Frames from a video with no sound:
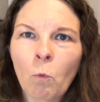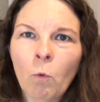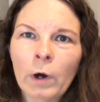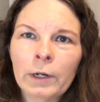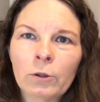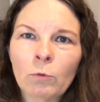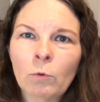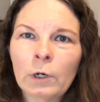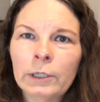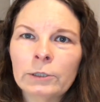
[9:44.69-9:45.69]
one of the
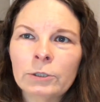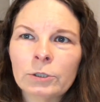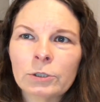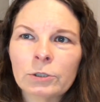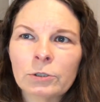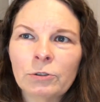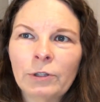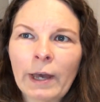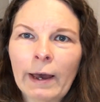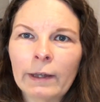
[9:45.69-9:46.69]
ones
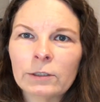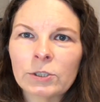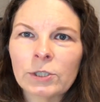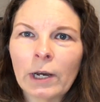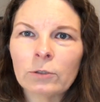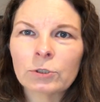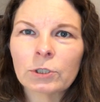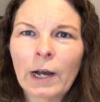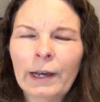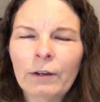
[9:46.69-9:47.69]
that sounds
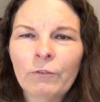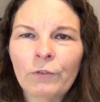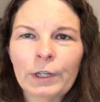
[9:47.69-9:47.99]
kind of